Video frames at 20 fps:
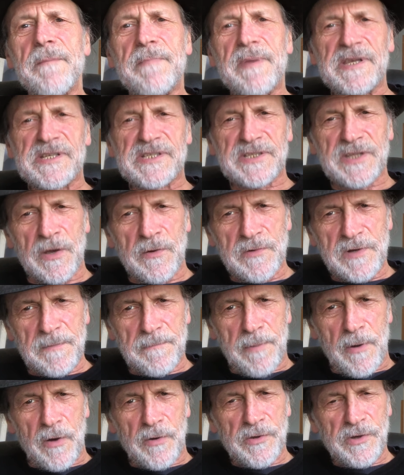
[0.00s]
bestowed
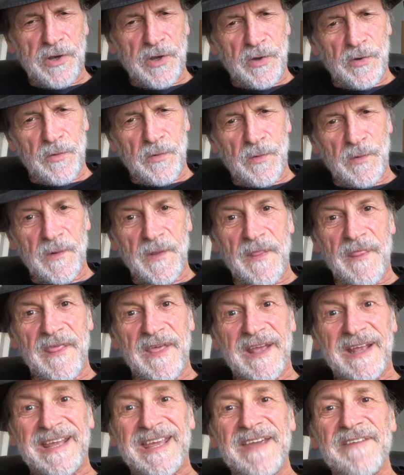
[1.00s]
upon you
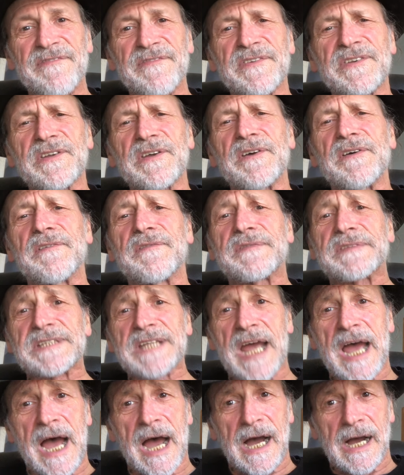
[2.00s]
the gift of
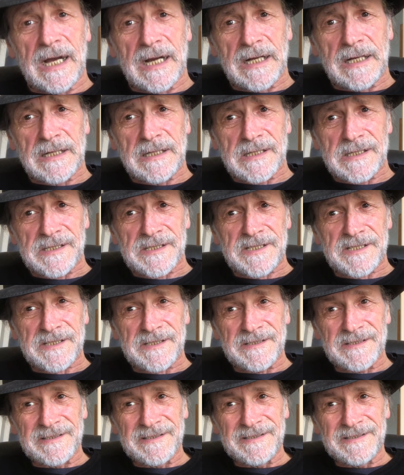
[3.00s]
tongues.